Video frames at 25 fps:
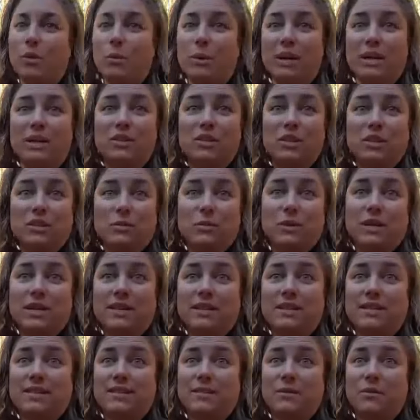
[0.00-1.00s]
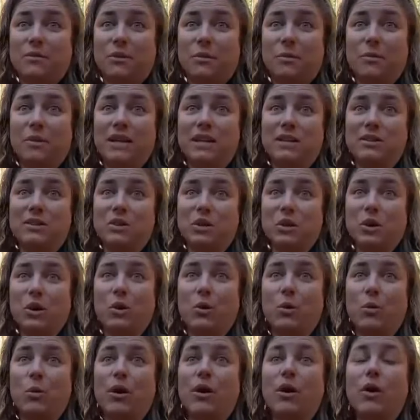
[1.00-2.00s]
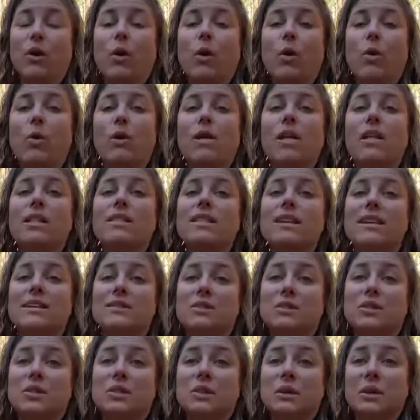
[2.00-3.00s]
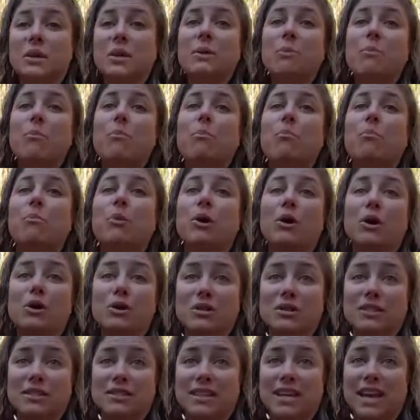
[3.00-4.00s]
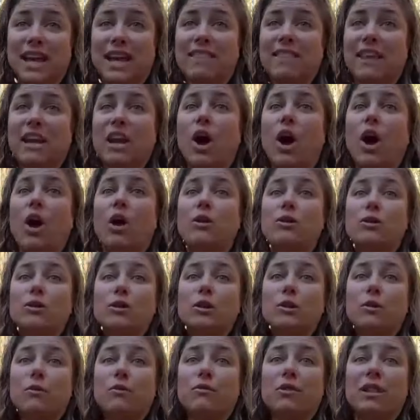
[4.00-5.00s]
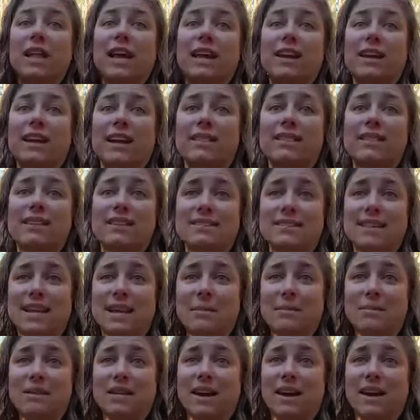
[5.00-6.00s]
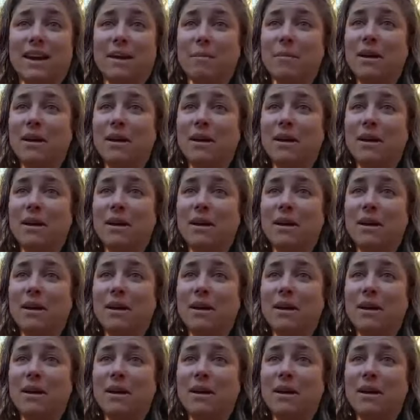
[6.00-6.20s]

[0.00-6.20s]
we just witnessed a few minutes ago, where a whole cluster burst, they all took flight at the same time.